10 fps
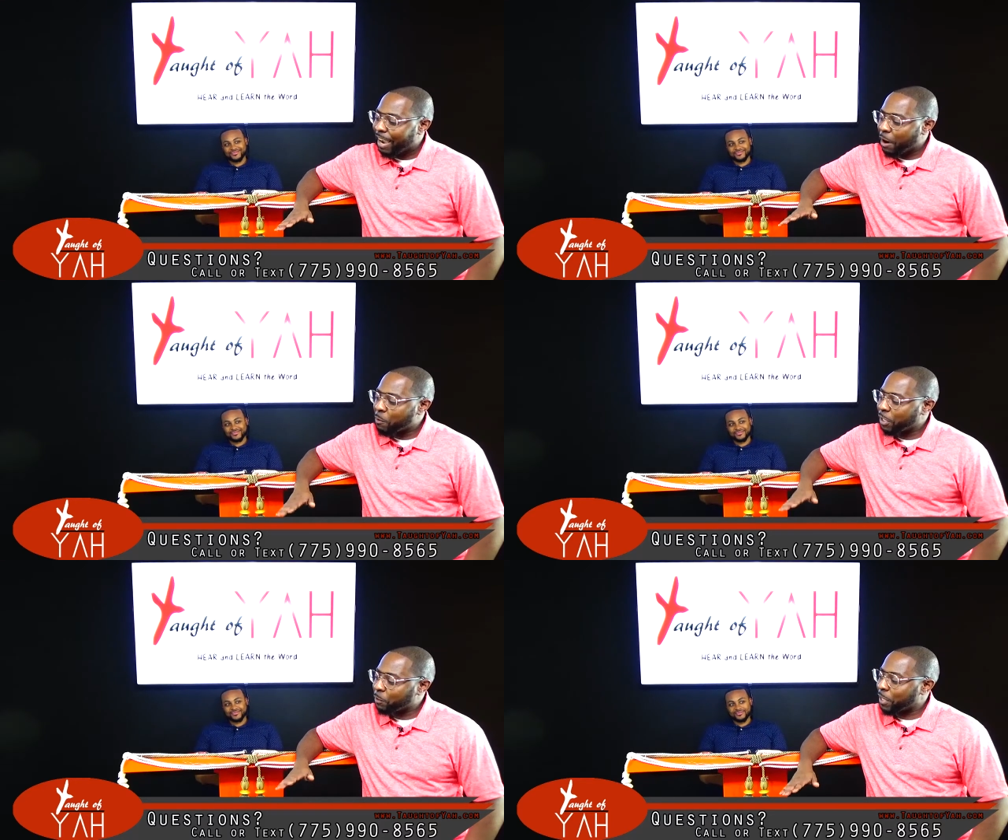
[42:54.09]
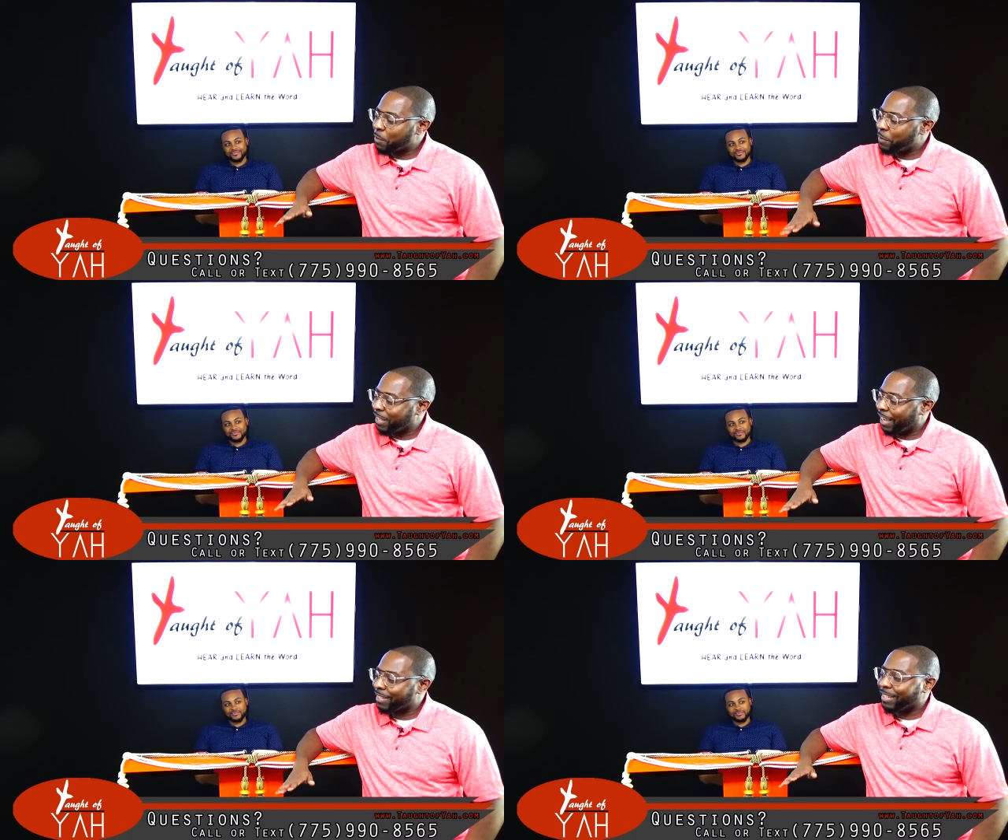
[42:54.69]
I wish we could be
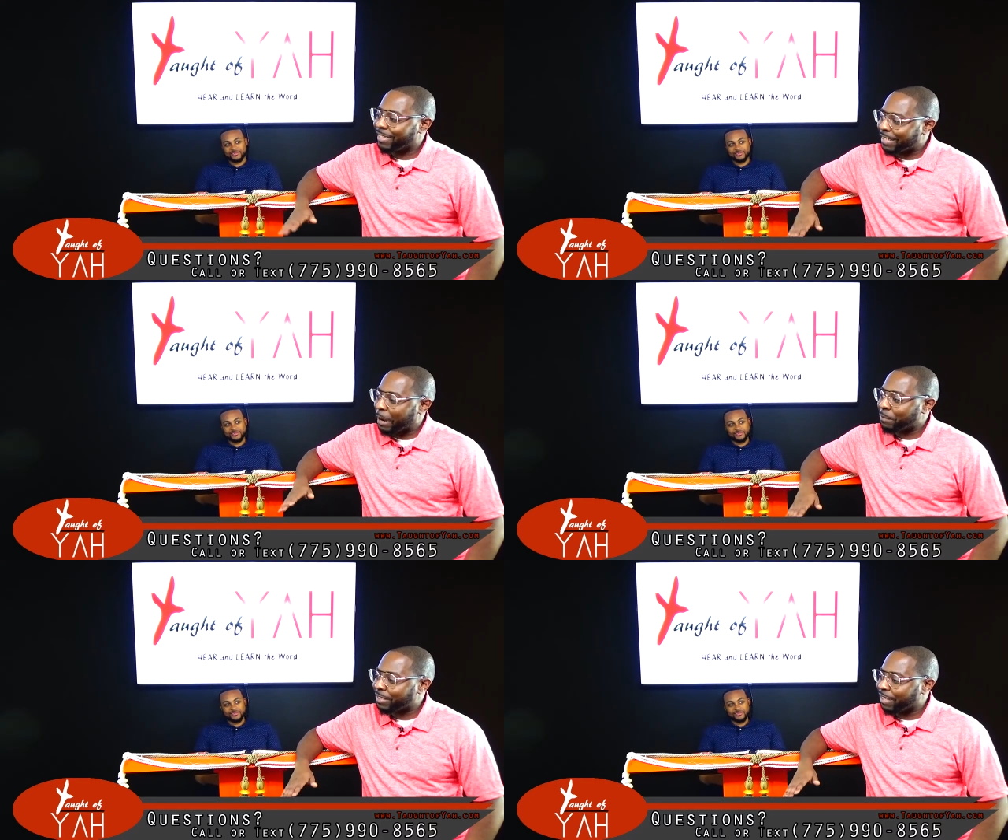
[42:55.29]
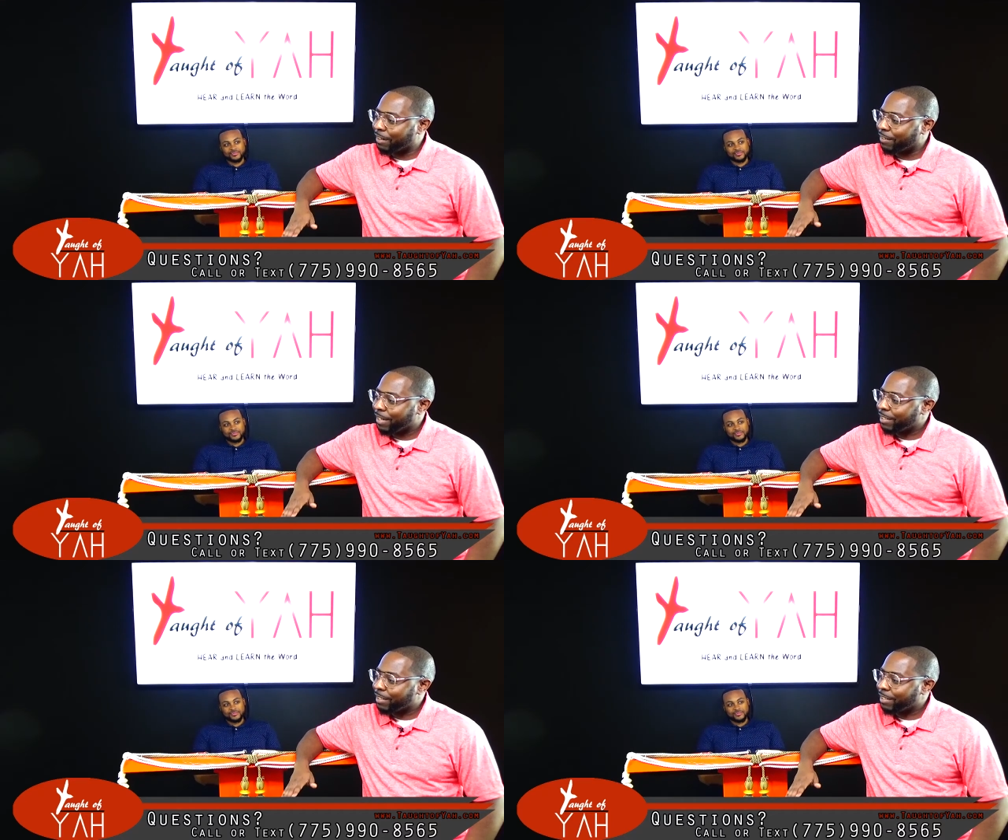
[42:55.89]
like. Then he stopped himself.